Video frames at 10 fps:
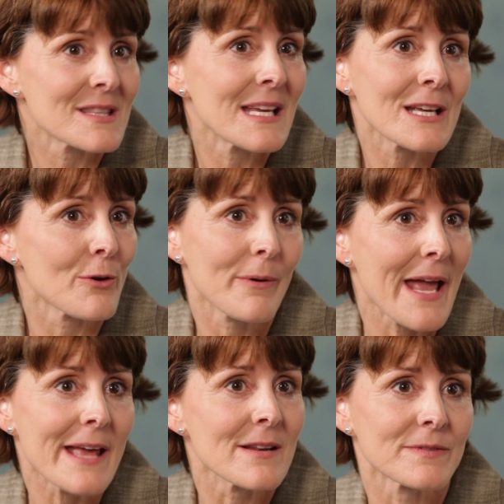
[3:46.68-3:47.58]
think
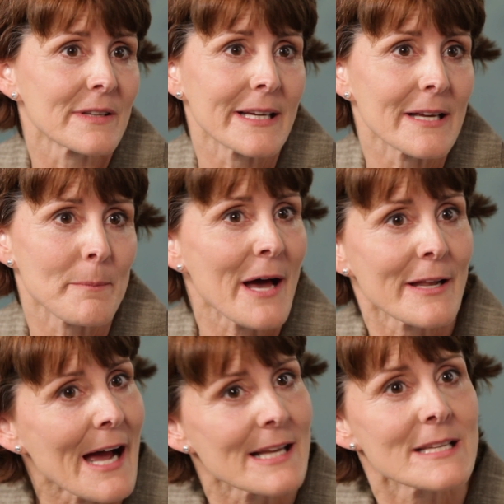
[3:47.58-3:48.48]
creatively
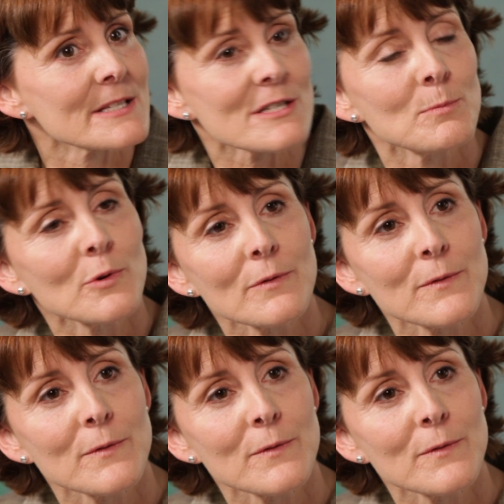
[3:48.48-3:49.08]
about ideas to move